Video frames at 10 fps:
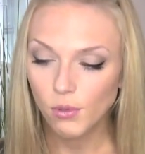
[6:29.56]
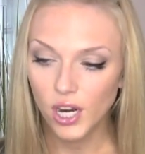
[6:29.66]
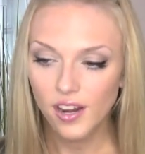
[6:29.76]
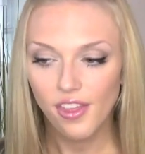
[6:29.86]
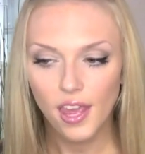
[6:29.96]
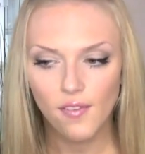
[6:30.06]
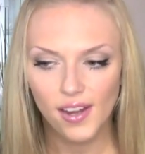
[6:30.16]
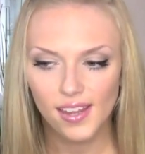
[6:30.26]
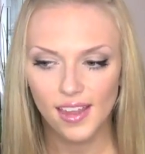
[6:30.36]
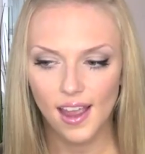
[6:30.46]
I'm trying to think
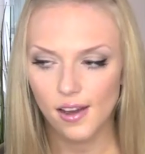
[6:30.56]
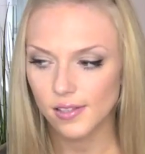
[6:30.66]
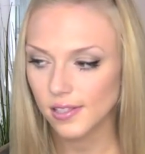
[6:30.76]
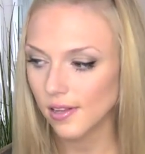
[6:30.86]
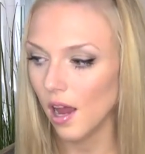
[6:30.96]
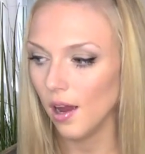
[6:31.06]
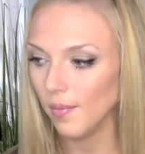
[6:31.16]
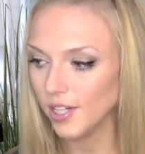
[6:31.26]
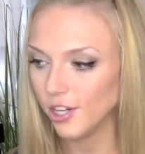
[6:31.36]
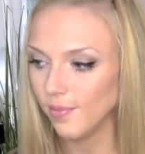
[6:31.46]
of anything else
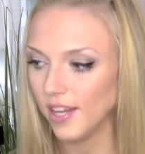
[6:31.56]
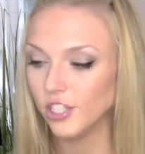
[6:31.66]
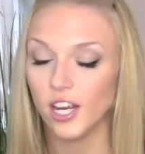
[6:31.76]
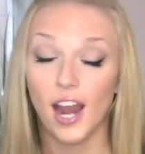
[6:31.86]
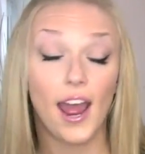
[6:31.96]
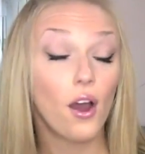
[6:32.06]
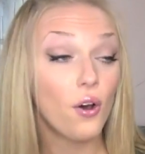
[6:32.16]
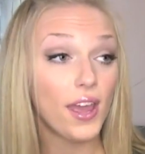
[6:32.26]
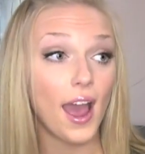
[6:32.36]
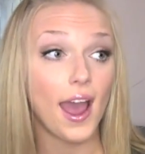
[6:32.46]
um, I should mention. I,
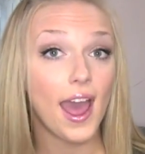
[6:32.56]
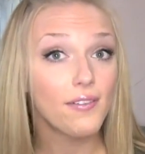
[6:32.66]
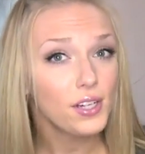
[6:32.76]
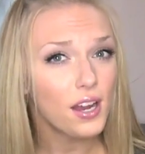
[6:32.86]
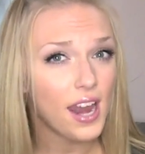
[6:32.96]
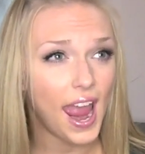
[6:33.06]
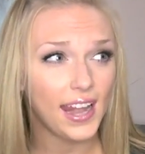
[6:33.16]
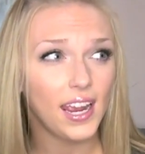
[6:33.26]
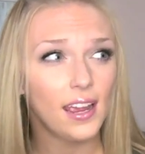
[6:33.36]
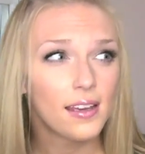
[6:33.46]
oh yeah, I haven't gotten
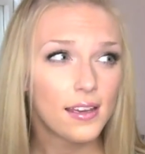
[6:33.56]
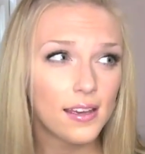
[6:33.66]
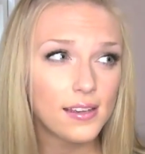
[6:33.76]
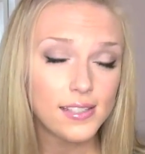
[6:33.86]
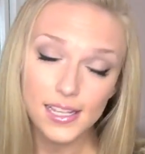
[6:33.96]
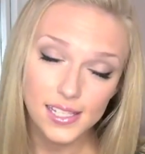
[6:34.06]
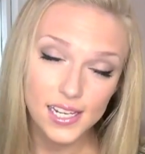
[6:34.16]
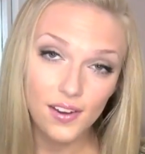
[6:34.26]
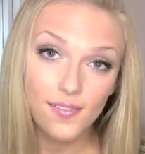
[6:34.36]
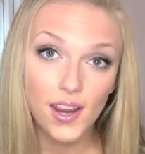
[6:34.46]
any
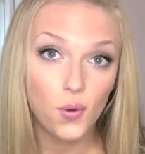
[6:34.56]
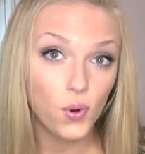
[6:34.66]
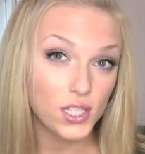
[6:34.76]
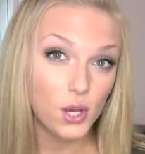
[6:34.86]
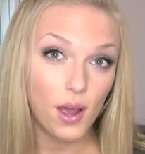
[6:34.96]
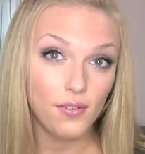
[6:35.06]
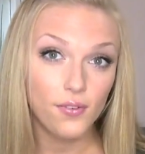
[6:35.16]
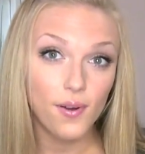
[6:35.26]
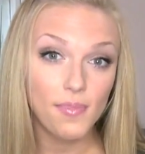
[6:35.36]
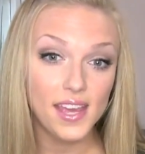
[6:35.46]
sensitivity
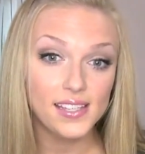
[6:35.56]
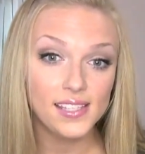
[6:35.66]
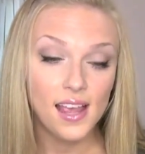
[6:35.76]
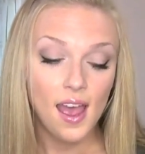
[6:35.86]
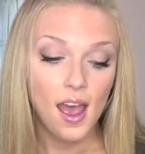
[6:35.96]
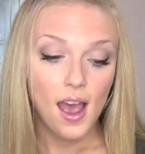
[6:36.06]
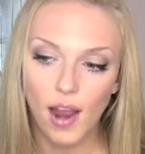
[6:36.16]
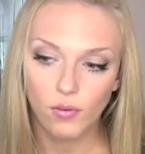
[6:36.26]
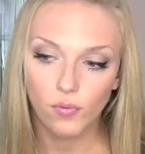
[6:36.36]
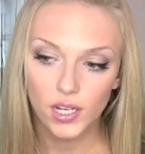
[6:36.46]
whatsoever from this.
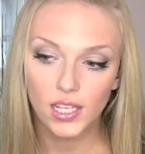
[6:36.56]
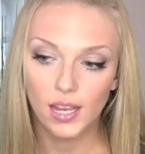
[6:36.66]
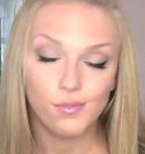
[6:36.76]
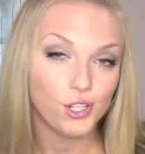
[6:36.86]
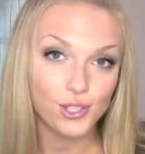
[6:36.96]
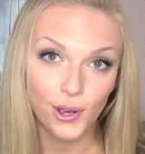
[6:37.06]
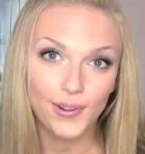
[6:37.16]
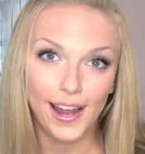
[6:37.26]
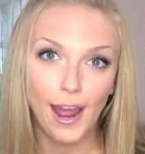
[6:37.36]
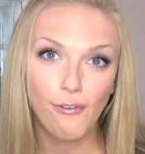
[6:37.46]
I really am just
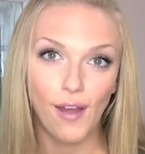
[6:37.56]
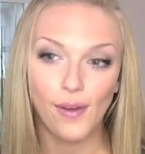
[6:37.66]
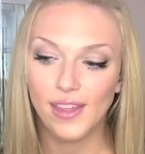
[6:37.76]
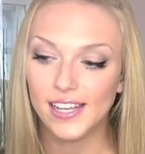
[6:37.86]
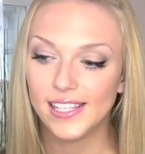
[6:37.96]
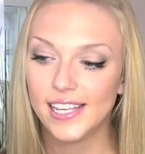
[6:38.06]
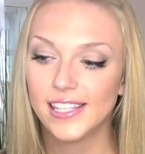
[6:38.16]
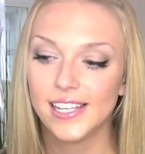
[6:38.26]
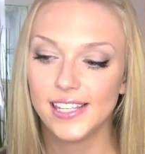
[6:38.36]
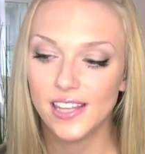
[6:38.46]
so glad I found this.
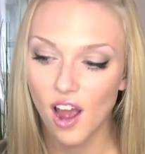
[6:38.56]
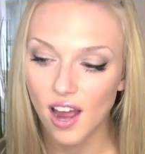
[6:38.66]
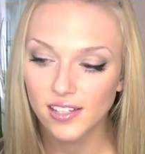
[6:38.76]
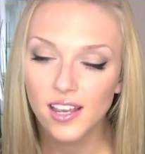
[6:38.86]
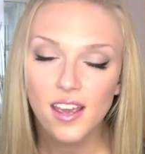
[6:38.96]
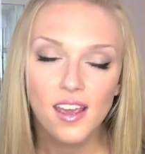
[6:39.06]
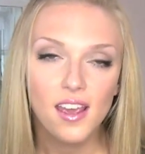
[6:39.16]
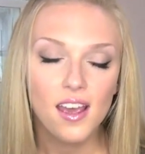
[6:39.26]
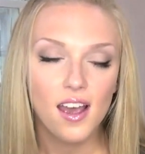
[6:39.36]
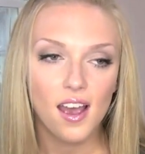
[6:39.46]
This does not,
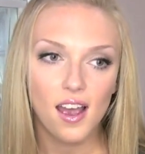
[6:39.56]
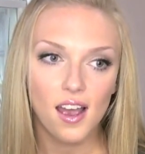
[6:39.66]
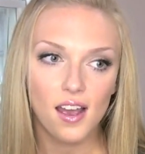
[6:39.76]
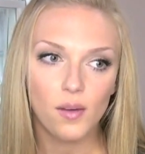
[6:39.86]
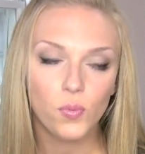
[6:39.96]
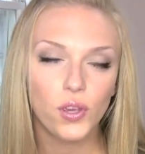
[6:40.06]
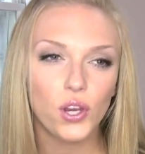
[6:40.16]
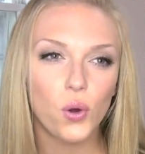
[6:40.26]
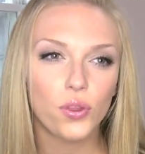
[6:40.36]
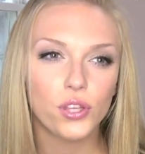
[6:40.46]
um,
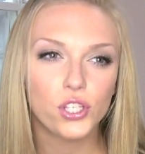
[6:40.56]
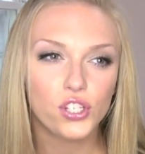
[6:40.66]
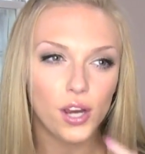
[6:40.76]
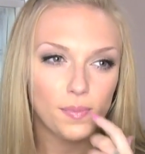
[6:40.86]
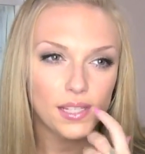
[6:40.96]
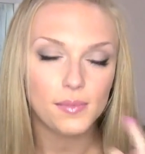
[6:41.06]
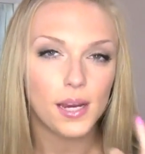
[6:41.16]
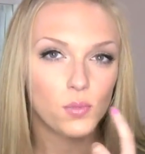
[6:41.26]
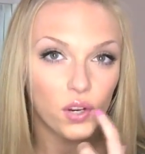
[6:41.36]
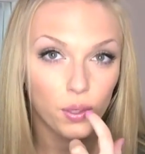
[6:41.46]
you know, with the strips,
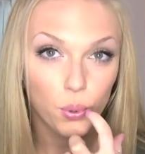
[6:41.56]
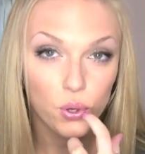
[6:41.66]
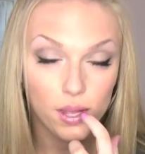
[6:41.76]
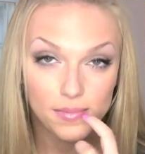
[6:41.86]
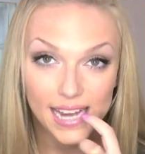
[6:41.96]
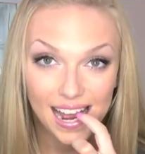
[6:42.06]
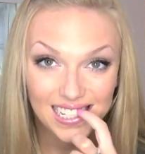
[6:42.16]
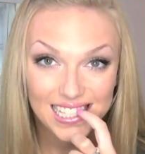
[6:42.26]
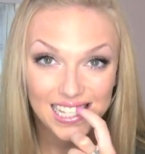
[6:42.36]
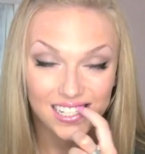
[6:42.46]
sometimes you have to pull them
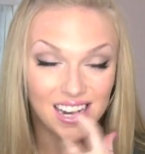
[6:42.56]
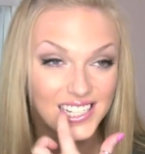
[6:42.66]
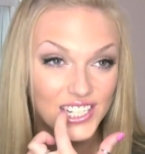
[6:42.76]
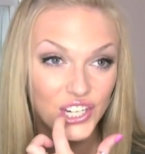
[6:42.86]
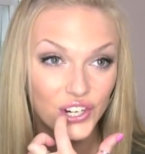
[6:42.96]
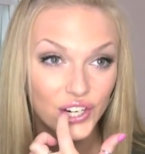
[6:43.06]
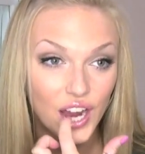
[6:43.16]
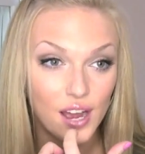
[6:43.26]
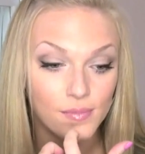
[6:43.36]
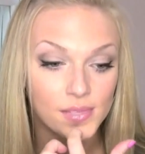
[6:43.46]
down so they're not touching your
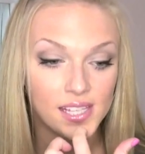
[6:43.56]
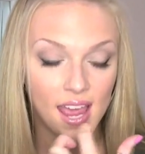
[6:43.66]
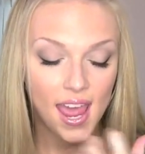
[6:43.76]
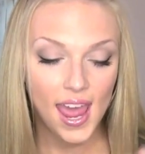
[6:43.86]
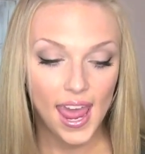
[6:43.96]
gums.